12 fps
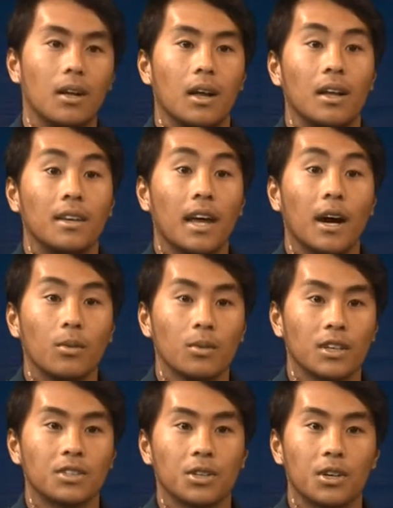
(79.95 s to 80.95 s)
Now,
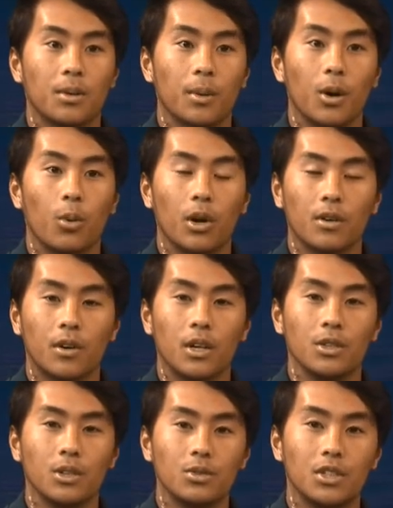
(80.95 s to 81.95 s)
let's learn about one of our
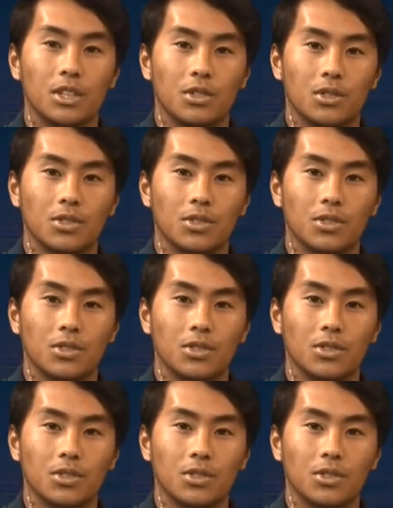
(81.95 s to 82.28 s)
new teachers.